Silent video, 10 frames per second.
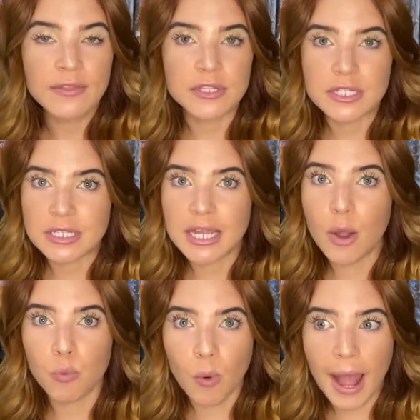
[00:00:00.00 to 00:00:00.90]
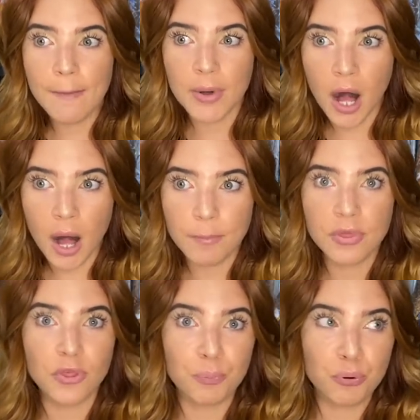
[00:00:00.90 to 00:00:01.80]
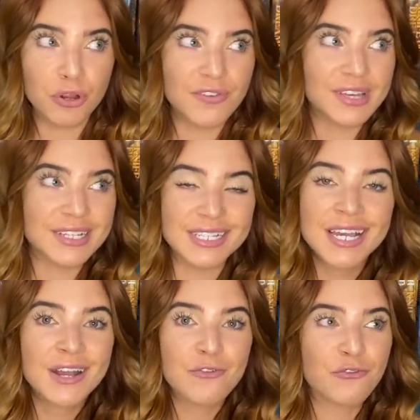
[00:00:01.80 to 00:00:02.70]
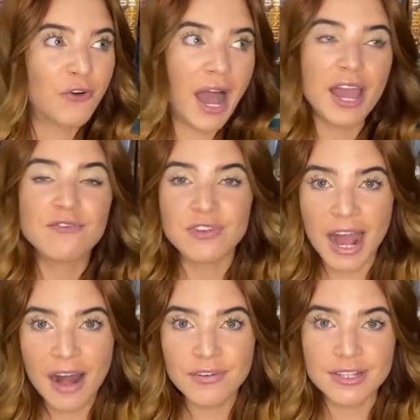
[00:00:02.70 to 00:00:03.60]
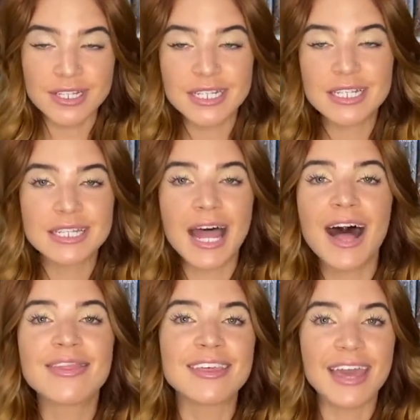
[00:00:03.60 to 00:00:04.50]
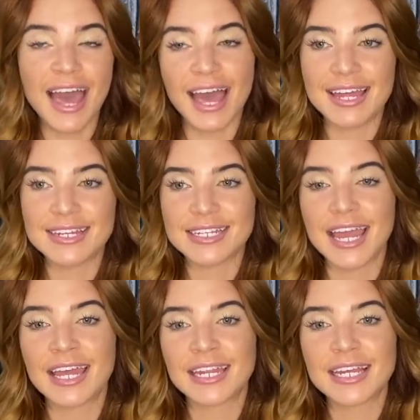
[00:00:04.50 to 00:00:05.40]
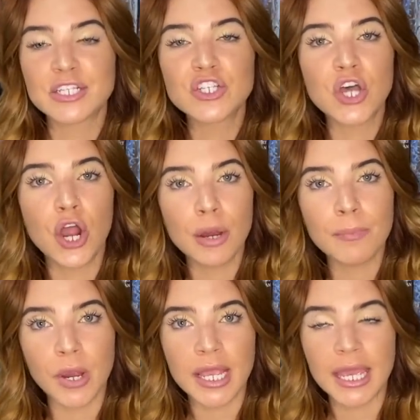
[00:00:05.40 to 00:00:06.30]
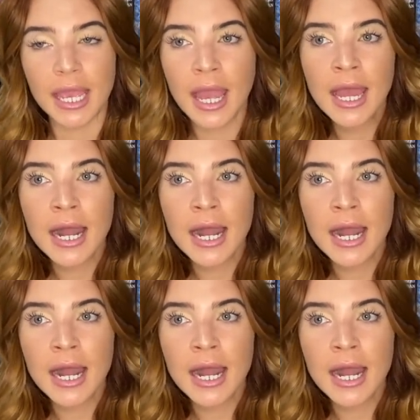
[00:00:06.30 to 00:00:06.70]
This does not wrap up the previous five novels. This is not the end. And it's just heartbreaking.